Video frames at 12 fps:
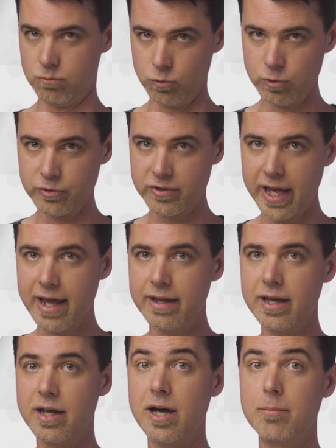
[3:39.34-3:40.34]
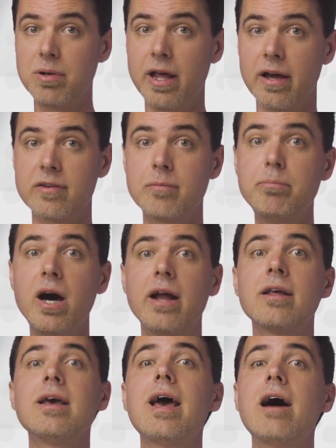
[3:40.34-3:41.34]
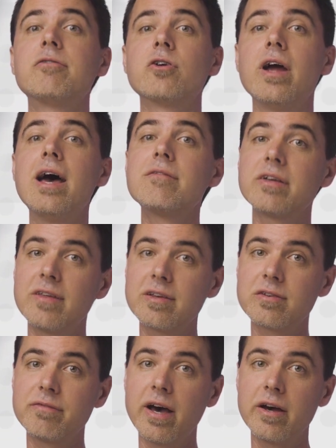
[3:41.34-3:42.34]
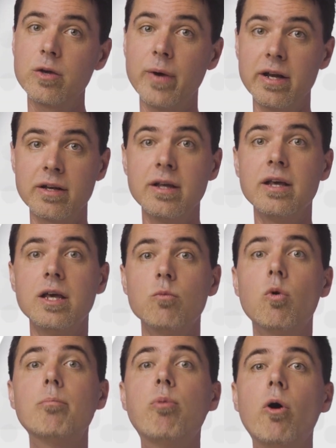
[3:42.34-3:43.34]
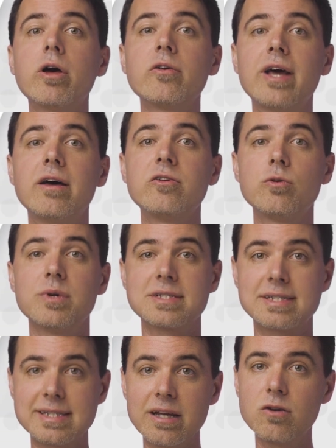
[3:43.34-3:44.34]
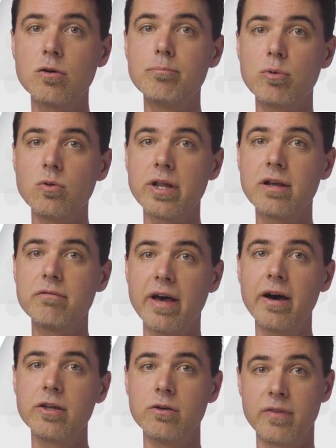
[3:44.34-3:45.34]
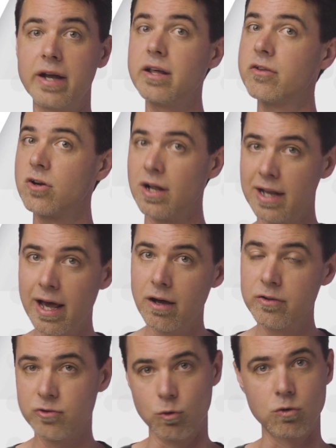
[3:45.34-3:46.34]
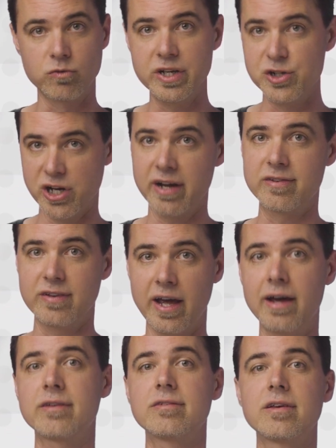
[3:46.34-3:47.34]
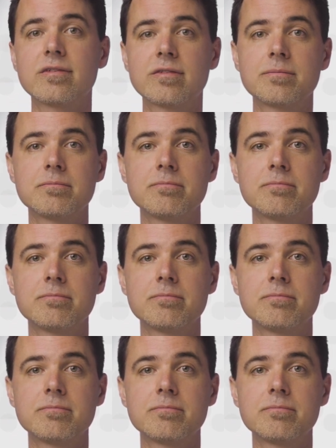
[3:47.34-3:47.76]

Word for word: Rules can get complex, but after everything is evaluated, it will boil down to a single Boolean value that either allows or rejects access.